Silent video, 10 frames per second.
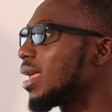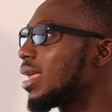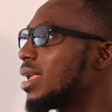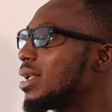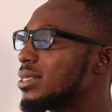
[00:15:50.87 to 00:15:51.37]

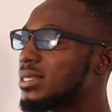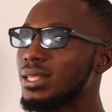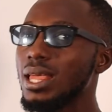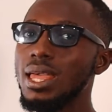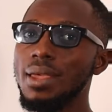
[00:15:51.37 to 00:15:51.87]

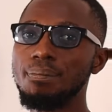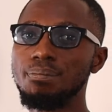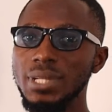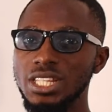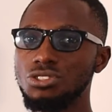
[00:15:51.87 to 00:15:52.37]
is a
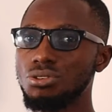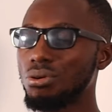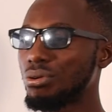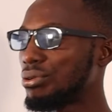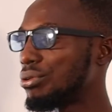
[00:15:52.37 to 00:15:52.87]
mixture?